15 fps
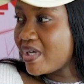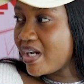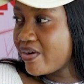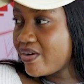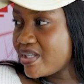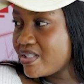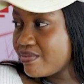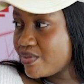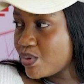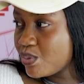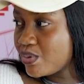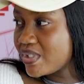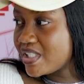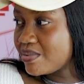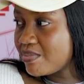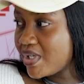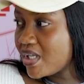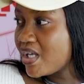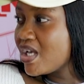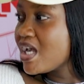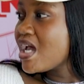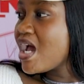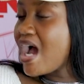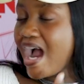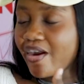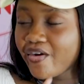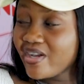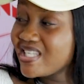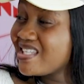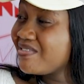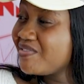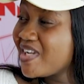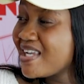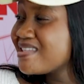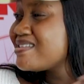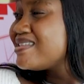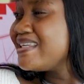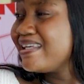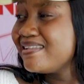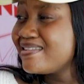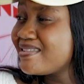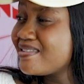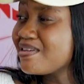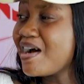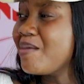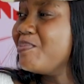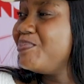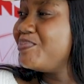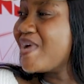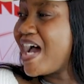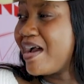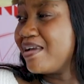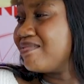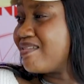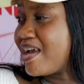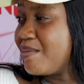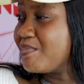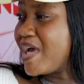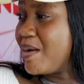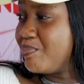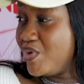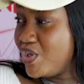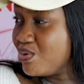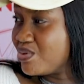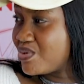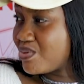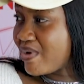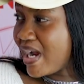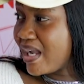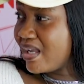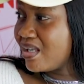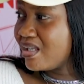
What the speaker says: be aggressive towards me. Aggressiveness leads to abuse, right?